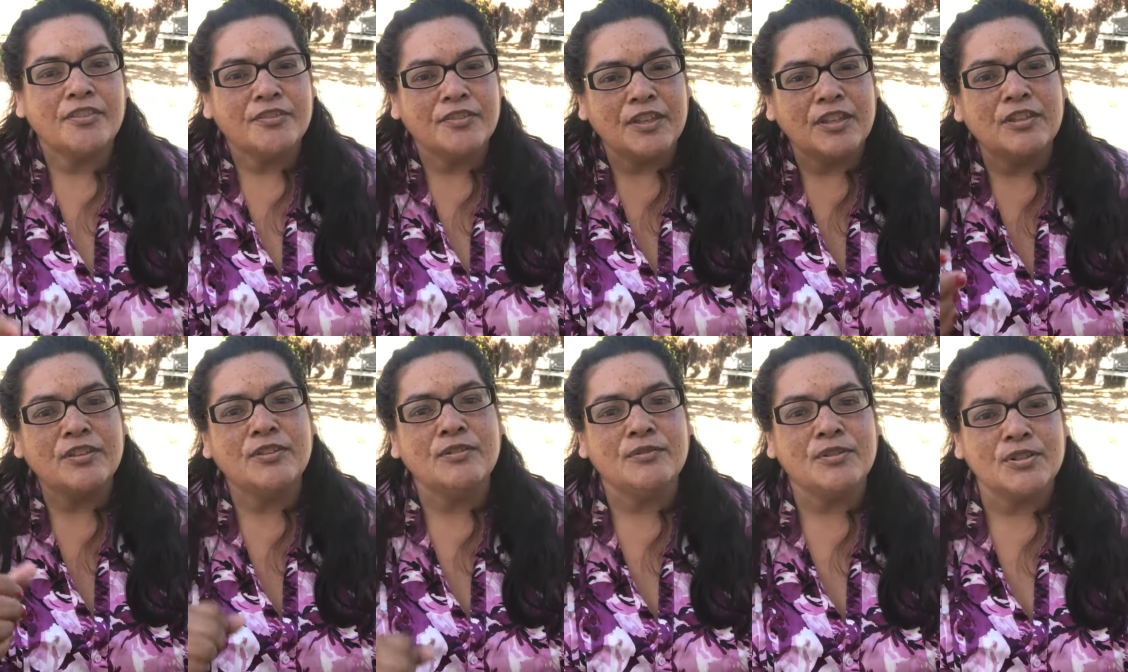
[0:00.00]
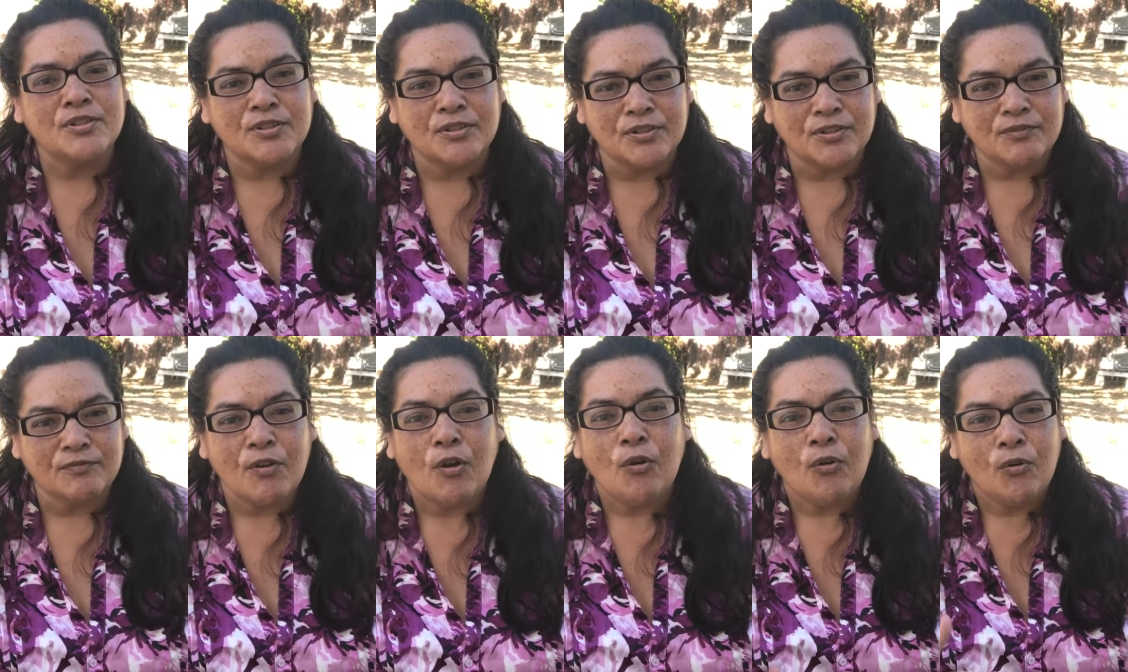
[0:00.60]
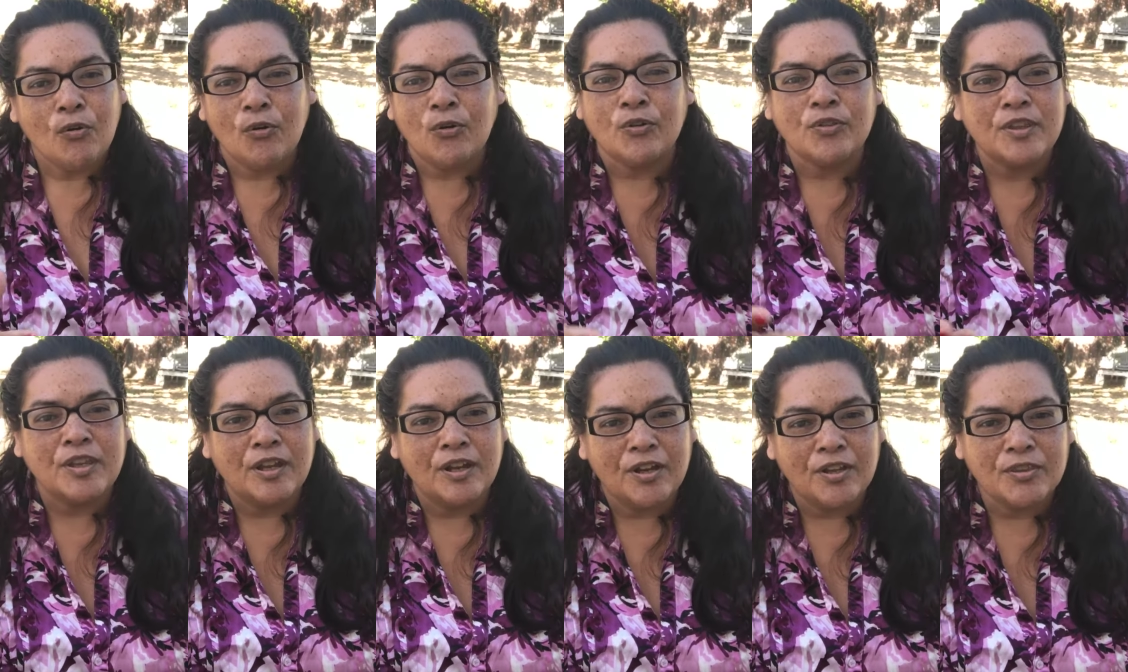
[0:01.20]
you may not think you
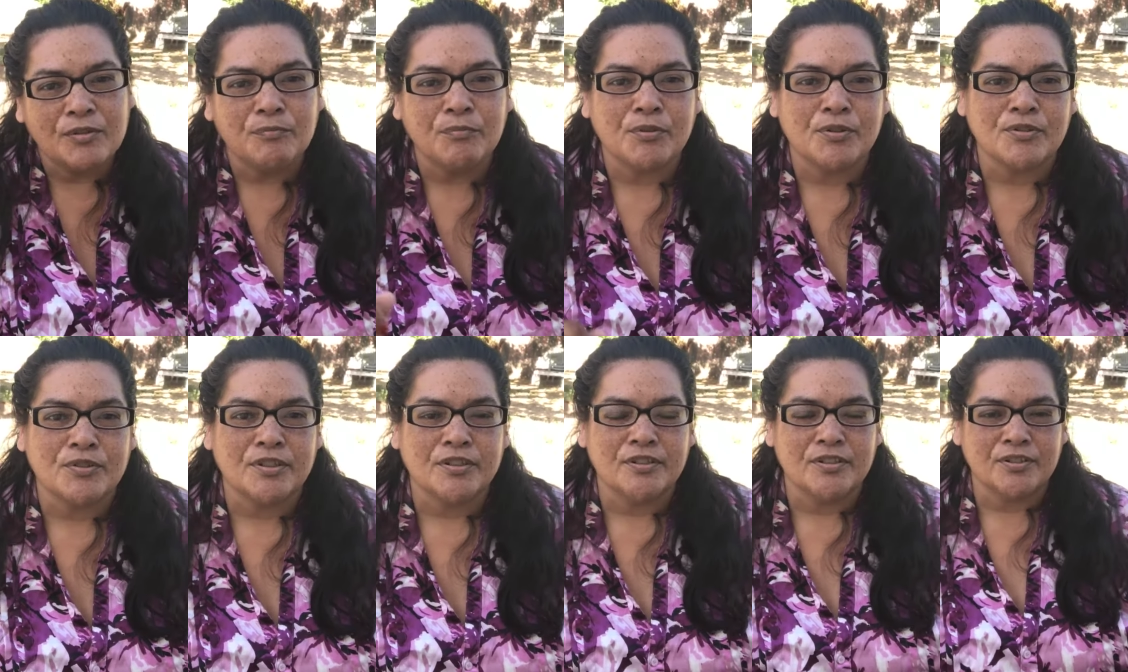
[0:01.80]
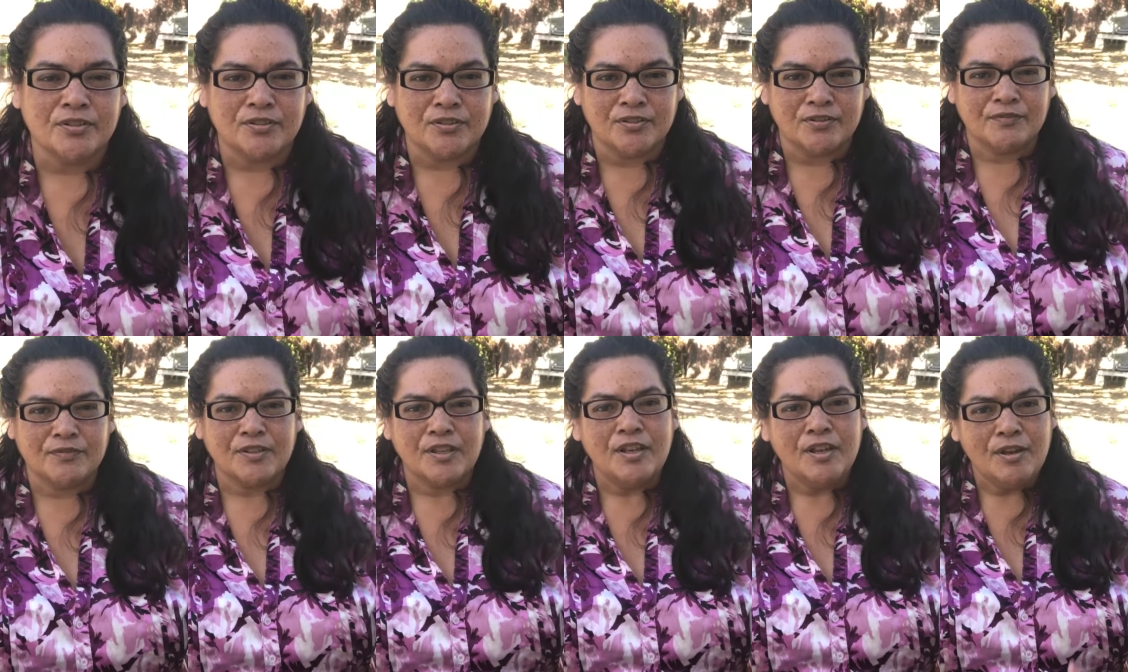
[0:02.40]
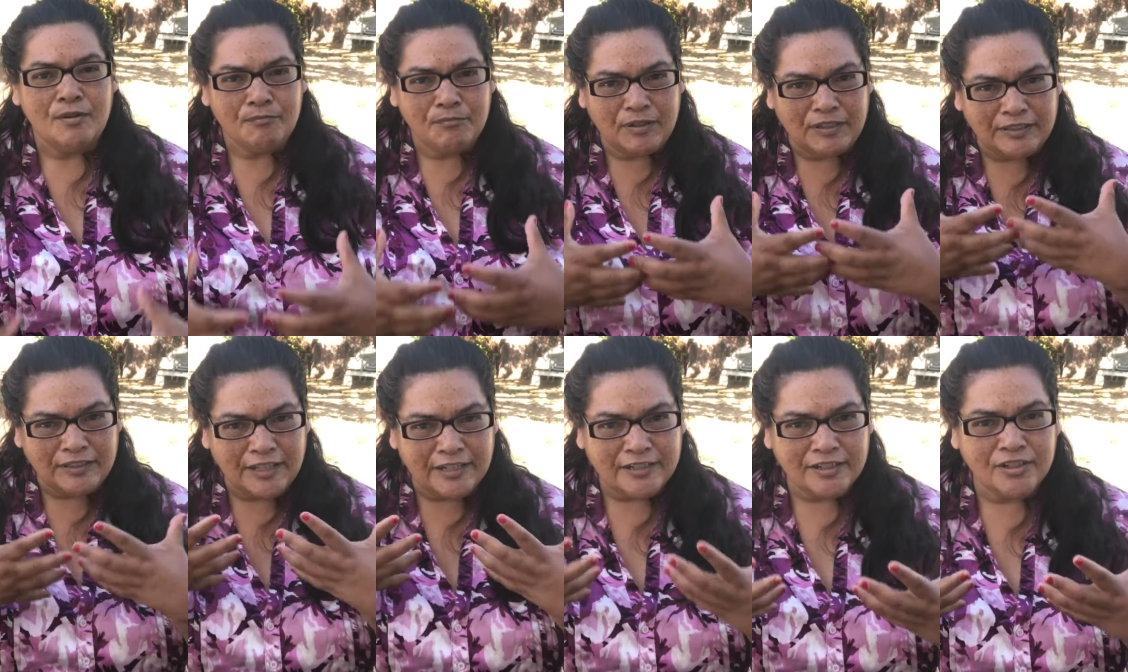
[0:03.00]
deserve or the other person
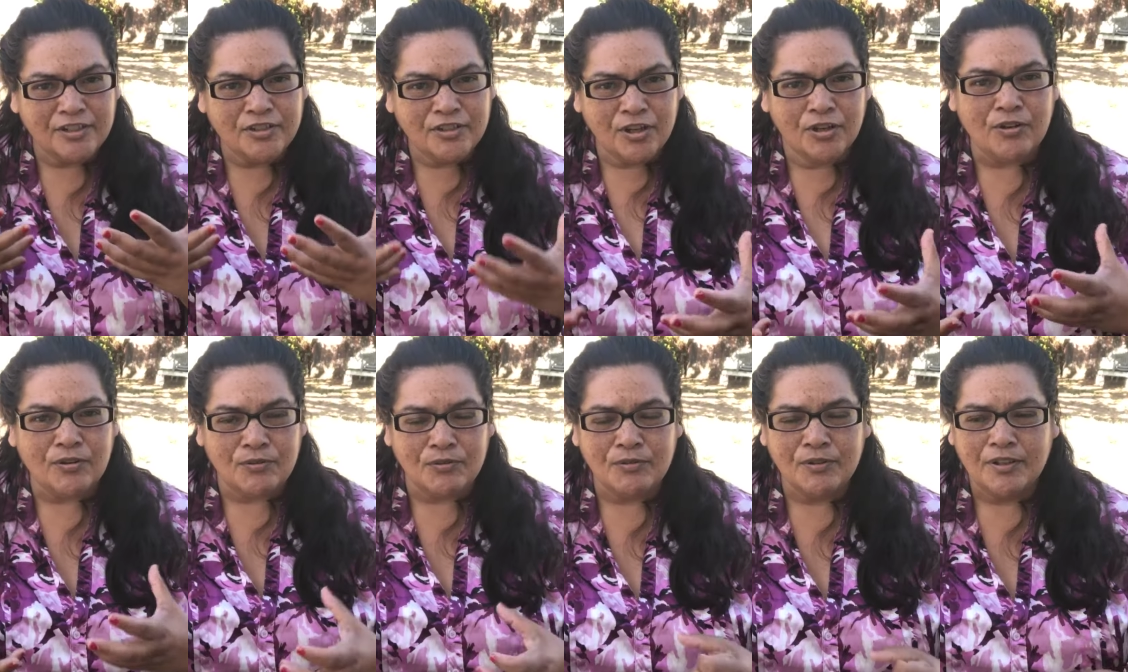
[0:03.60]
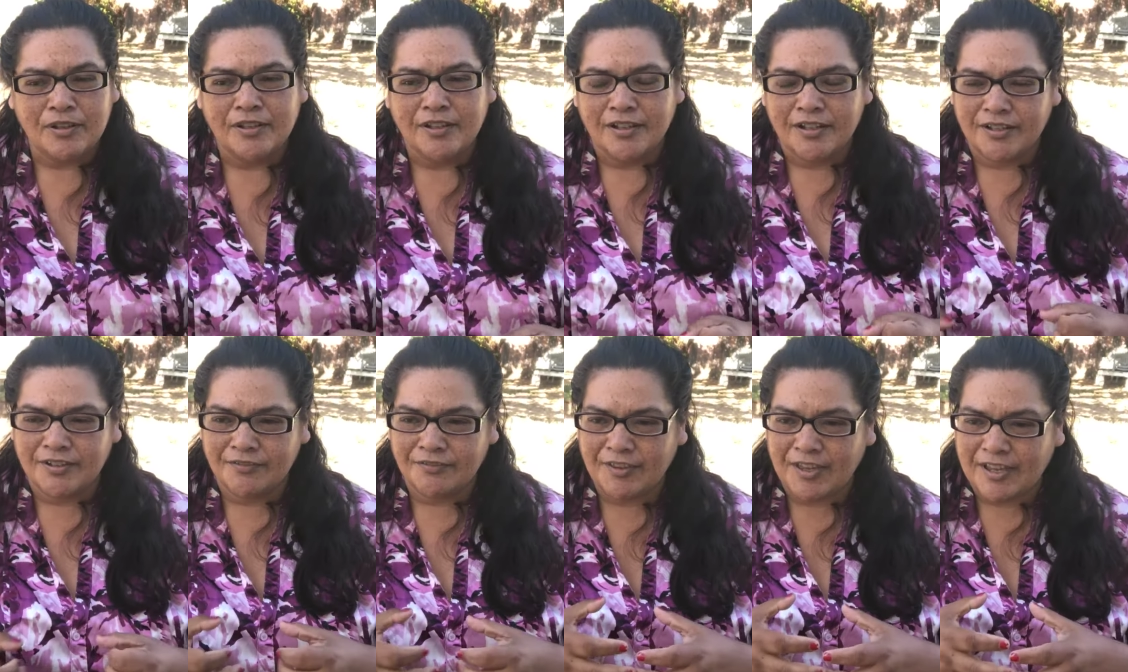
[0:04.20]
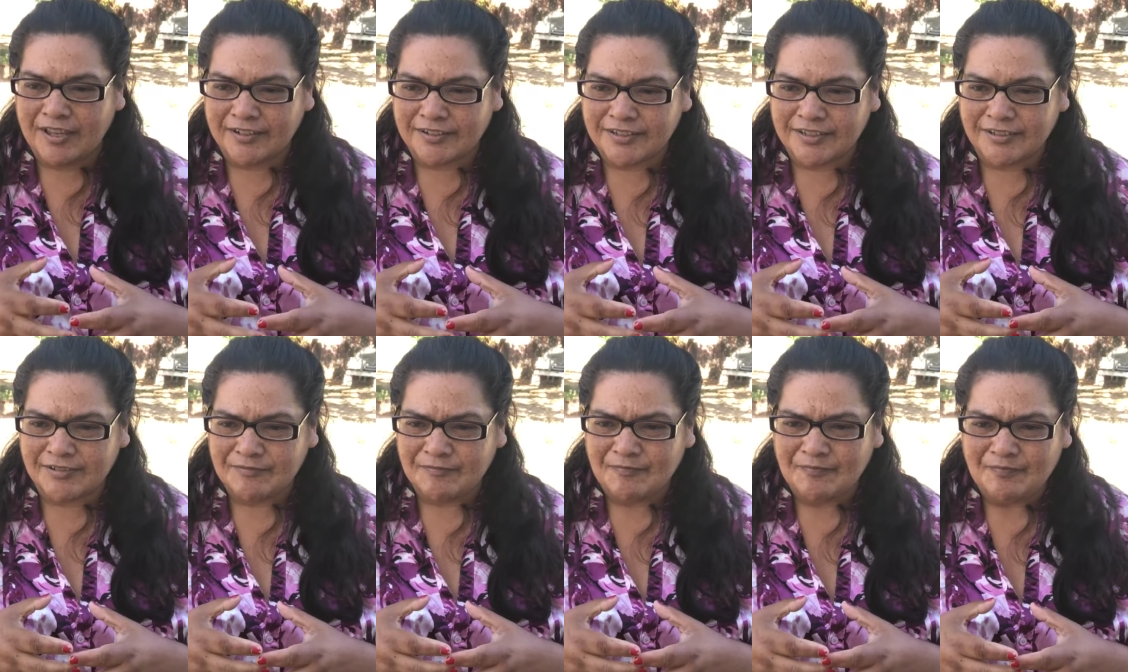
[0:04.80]
deserves, but letting go
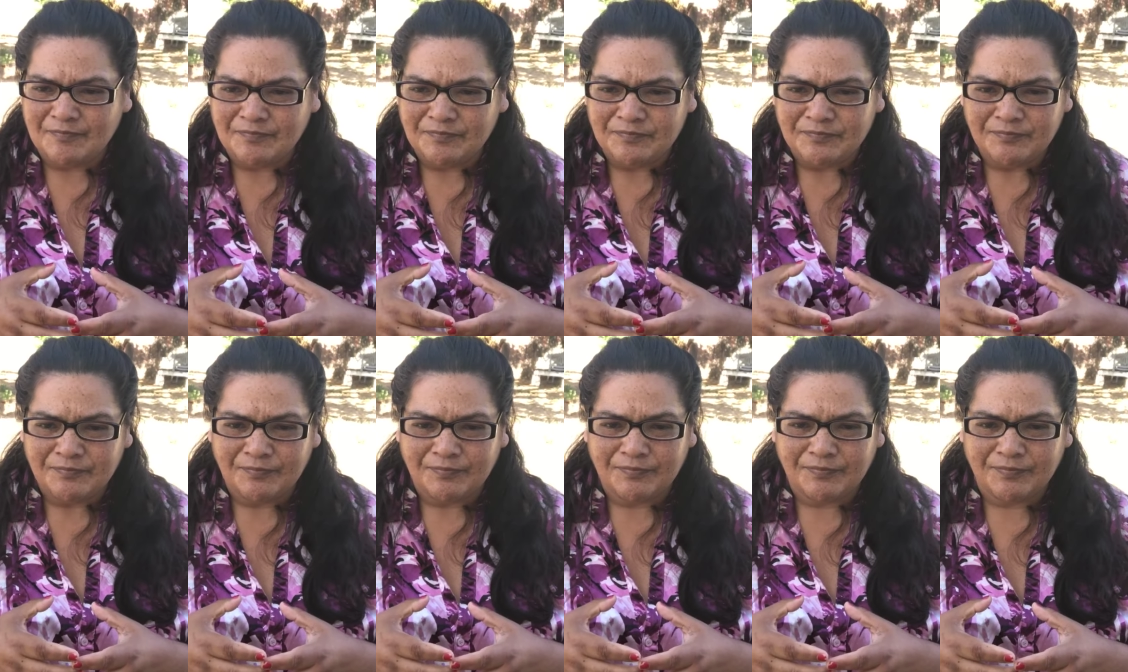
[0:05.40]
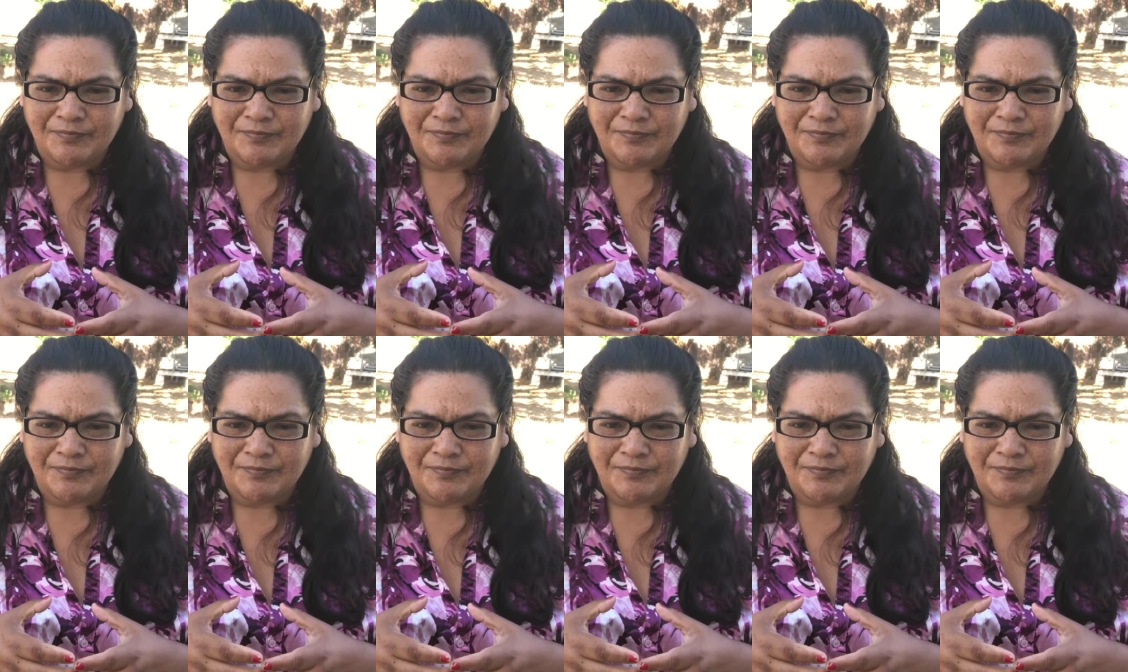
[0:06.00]
of that